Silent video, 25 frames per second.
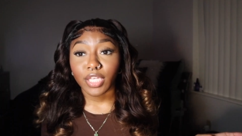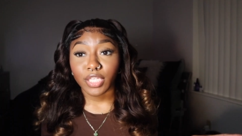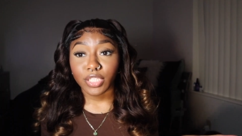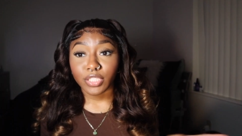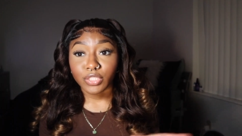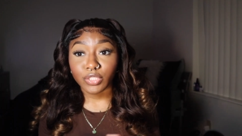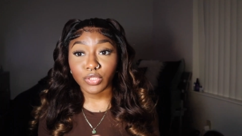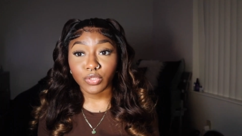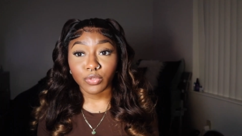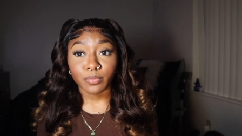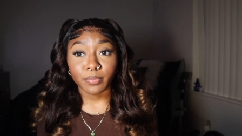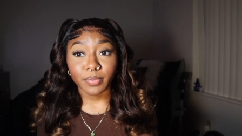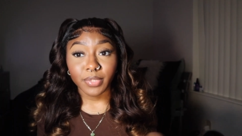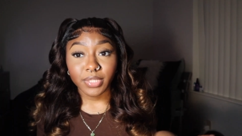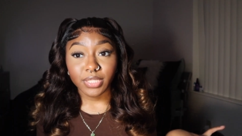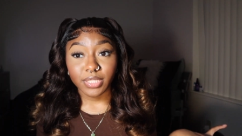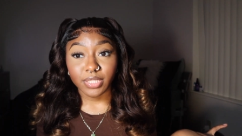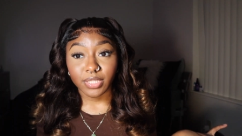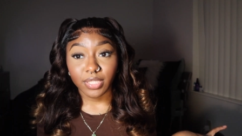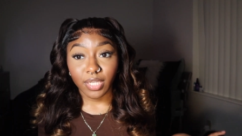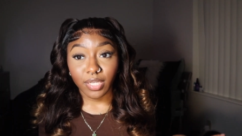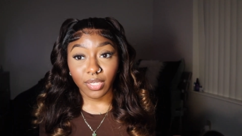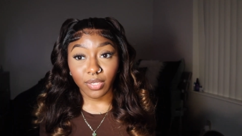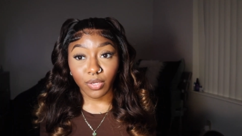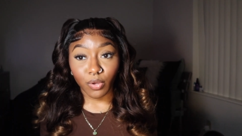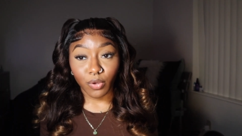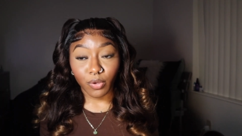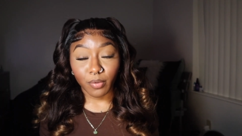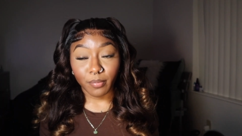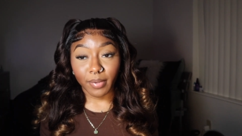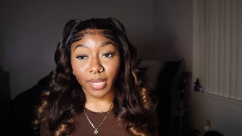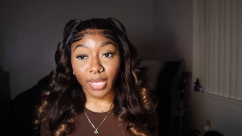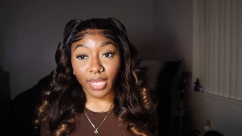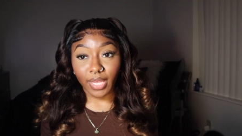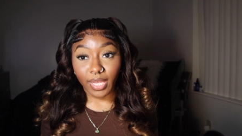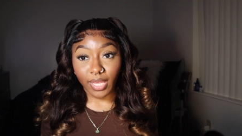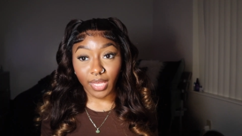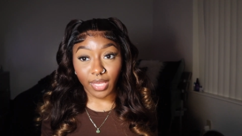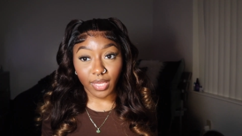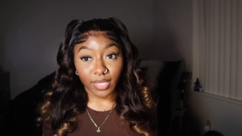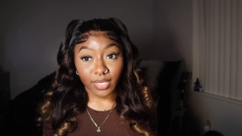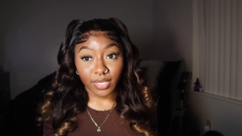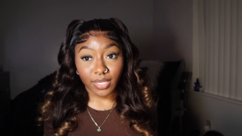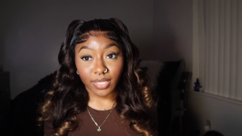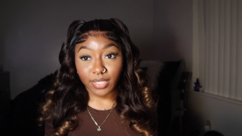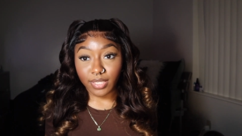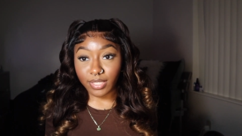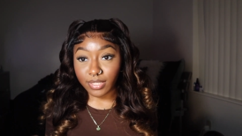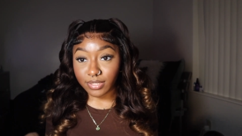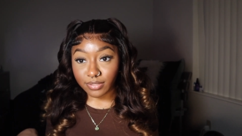It's super snug on my head.
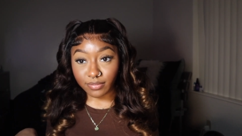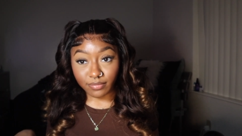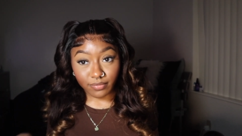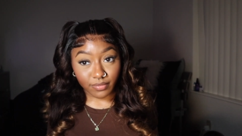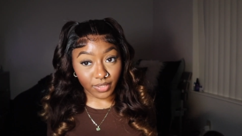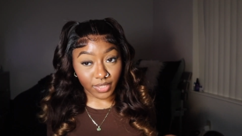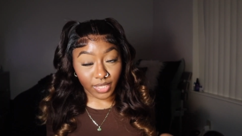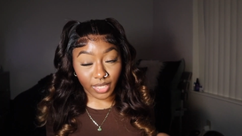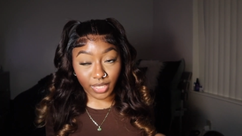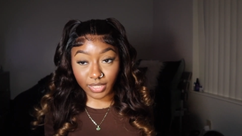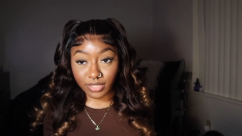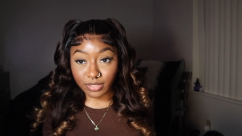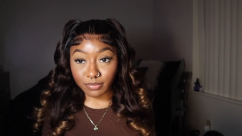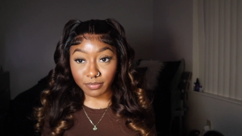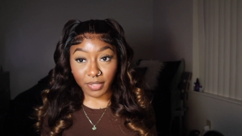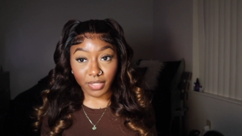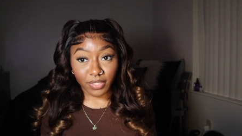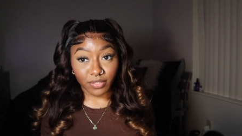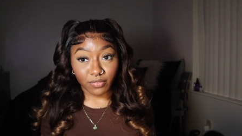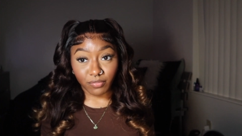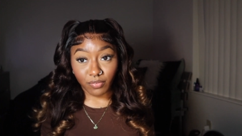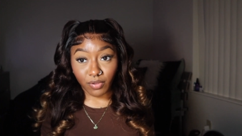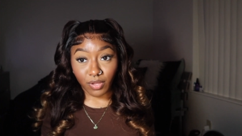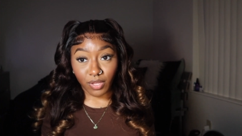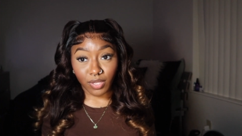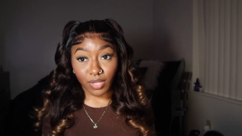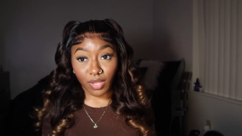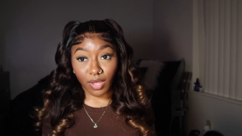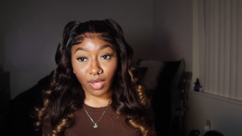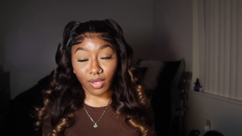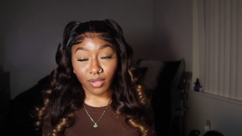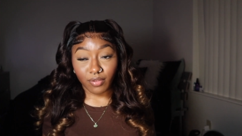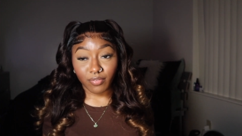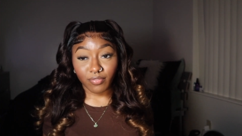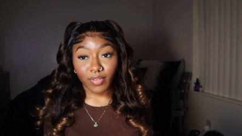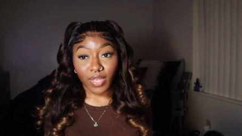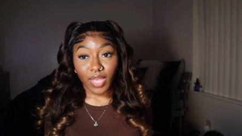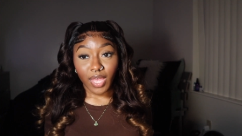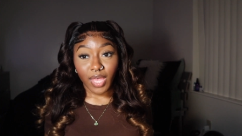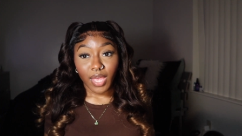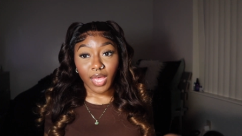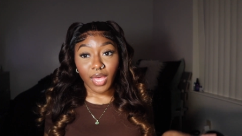It doesn't feel like it's about to fall off.